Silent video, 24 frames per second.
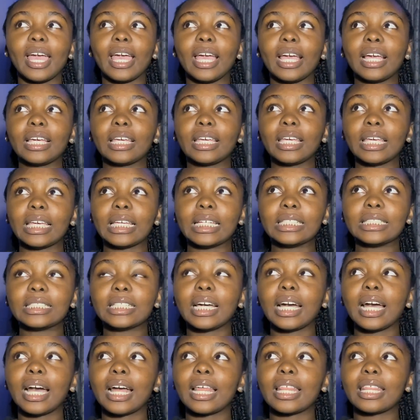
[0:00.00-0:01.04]
a kid
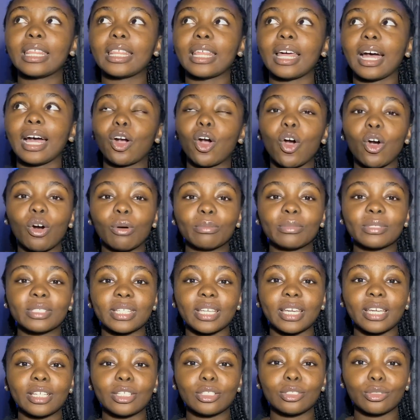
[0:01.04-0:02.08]
that comes
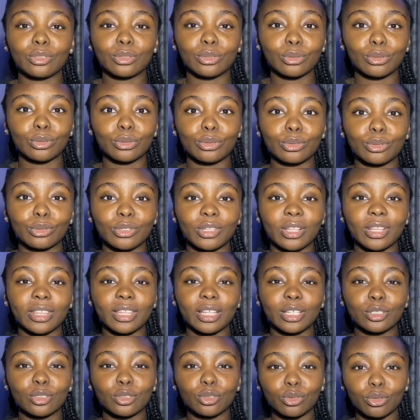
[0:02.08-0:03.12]
into
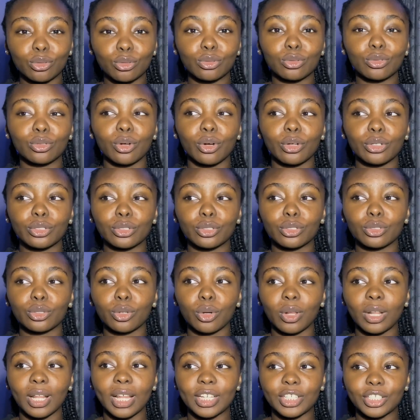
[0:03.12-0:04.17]
the school on
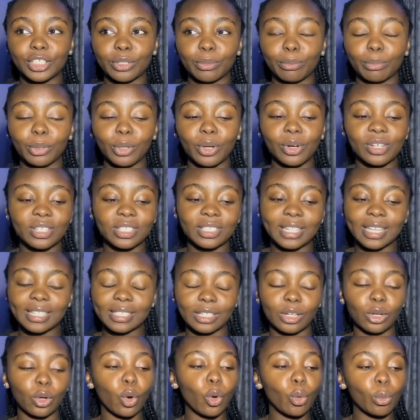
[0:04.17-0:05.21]
scholarship because
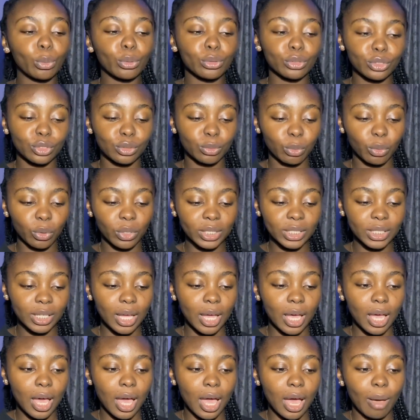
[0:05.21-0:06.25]
there's an open spot.
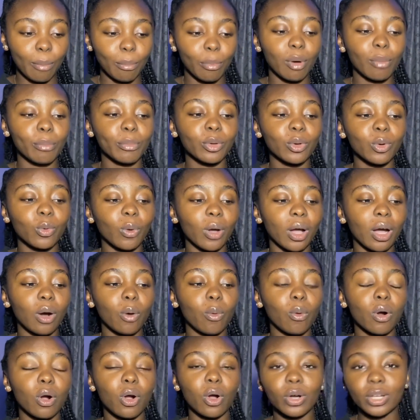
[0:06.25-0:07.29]
But
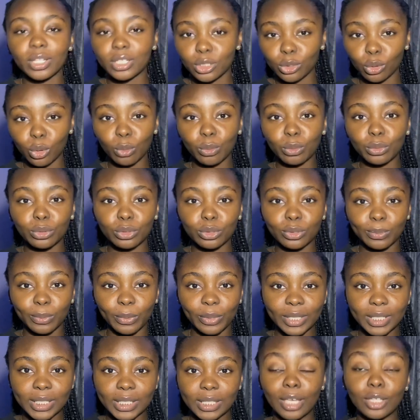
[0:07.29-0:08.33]
meanwhile, what caused the open
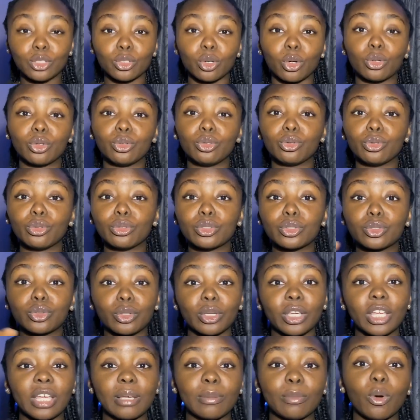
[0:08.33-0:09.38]
spot is unknown
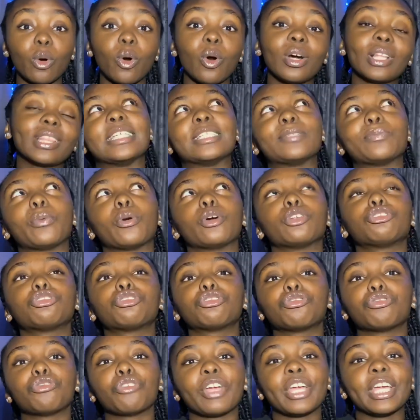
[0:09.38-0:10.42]
to him or is
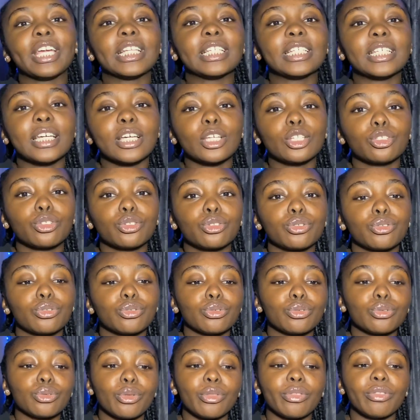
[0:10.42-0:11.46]
portrayed
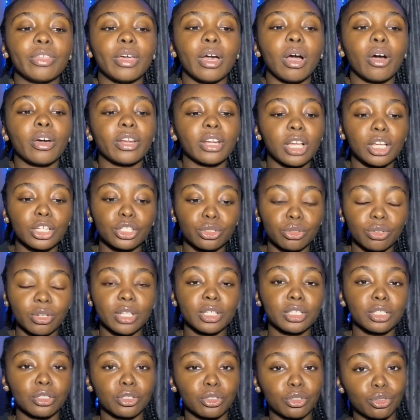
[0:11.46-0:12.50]
to the other
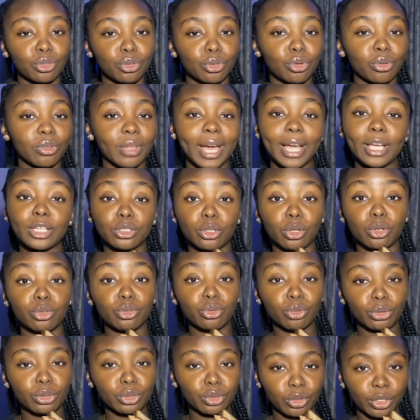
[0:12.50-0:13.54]
students in the school that is
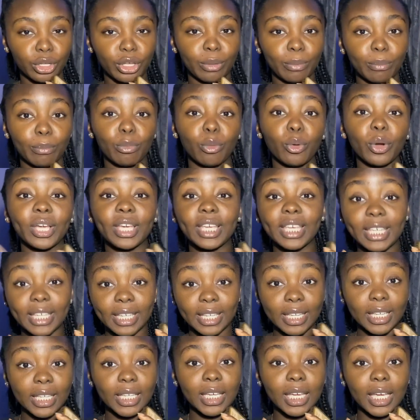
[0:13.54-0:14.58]
unknown to him, but
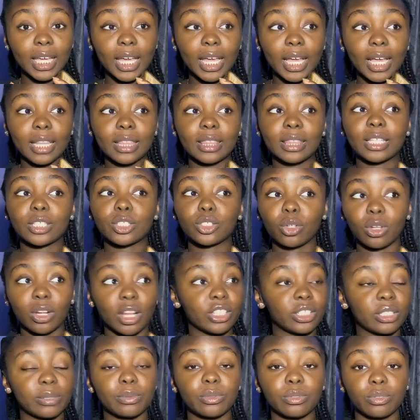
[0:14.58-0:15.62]
he, the
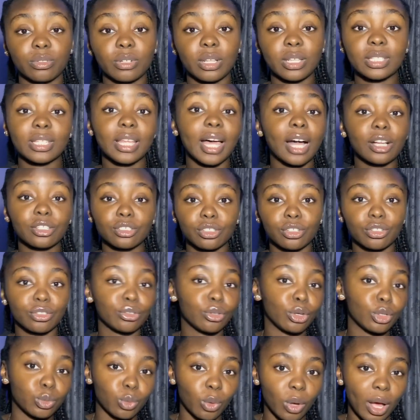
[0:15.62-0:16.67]
scholarship student, actually
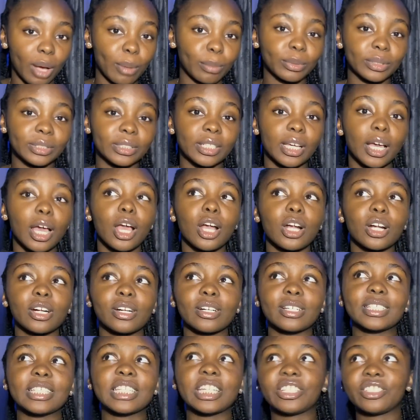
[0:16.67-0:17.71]
knows what happened
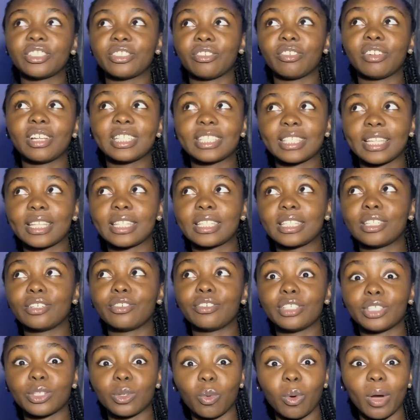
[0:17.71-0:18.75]
because he's related to the
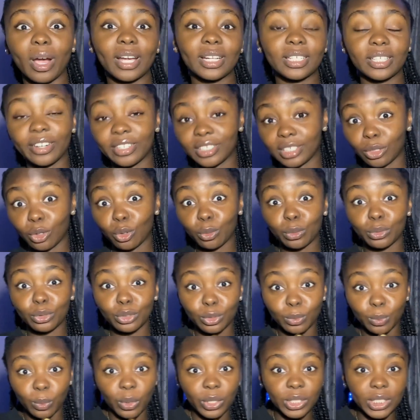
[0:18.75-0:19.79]
reason why there is an open
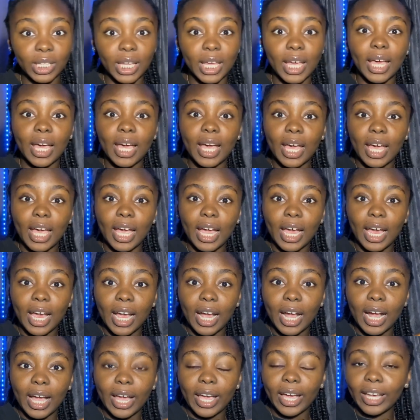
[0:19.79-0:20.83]
spot
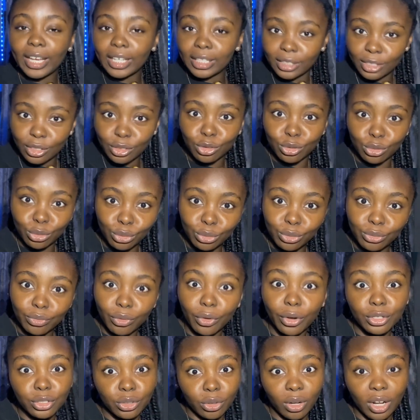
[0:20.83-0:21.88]
in the school
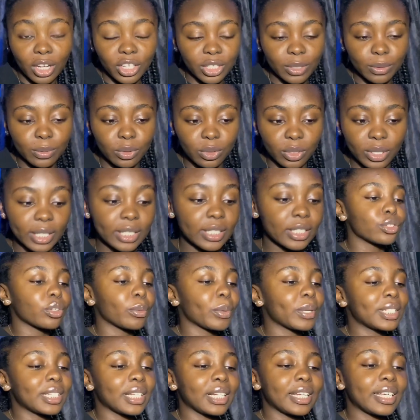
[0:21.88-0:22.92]
for a scholarship student.
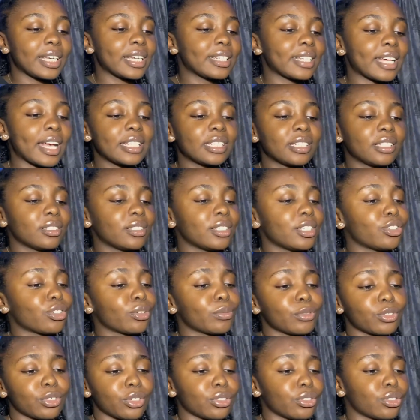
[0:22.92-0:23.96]
So basically, there's
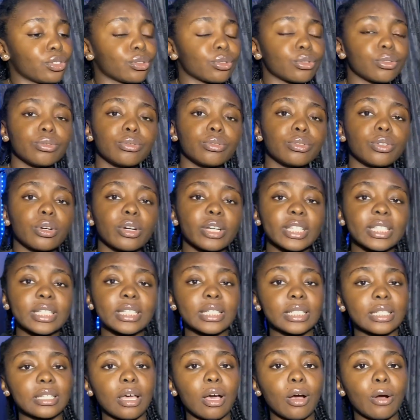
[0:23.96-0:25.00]
discrimination in the school
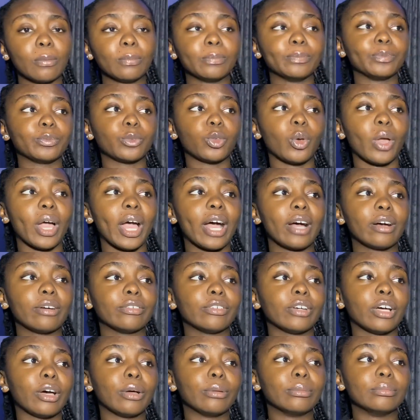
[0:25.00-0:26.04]
because um, you
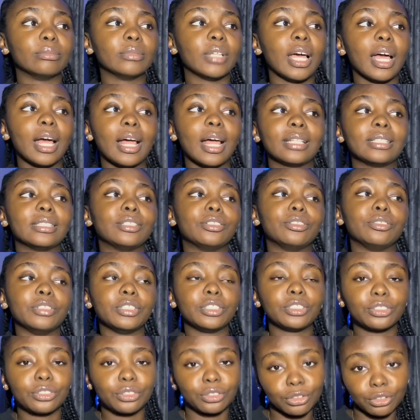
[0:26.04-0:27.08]
have um, the
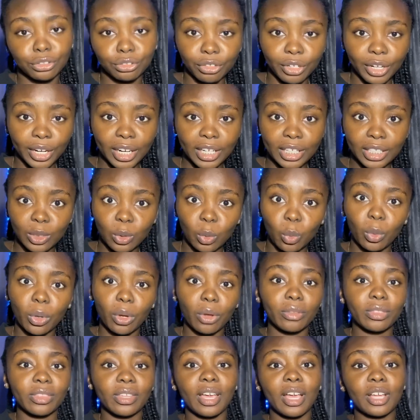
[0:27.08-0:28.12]
rich children, the
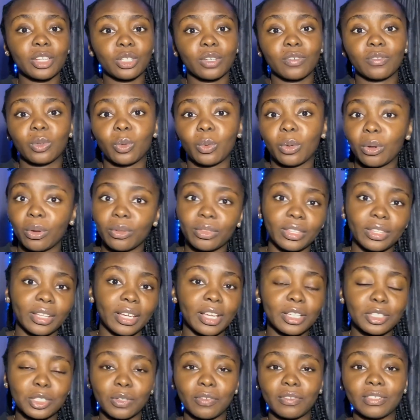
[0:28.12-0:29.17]
wealthiest of the
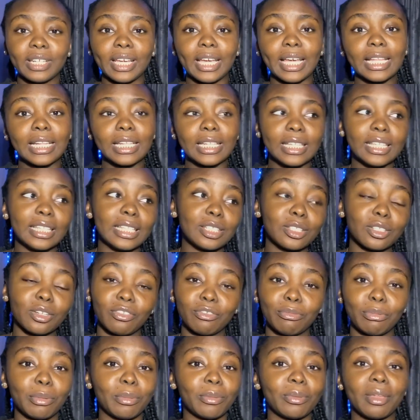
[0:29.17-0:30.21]
wealthiest of the elites
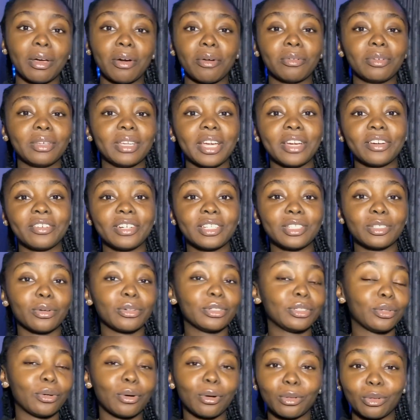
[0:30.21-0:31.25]
of people that will inherit all
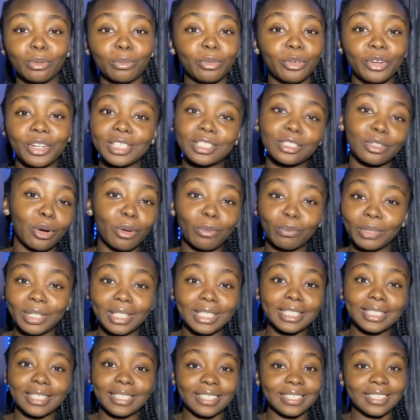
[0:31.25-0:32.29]
the conglomerate
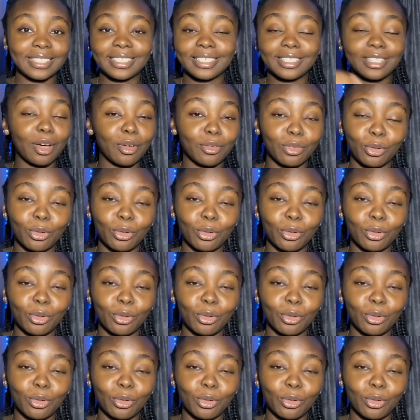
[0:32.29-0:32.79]
companies in South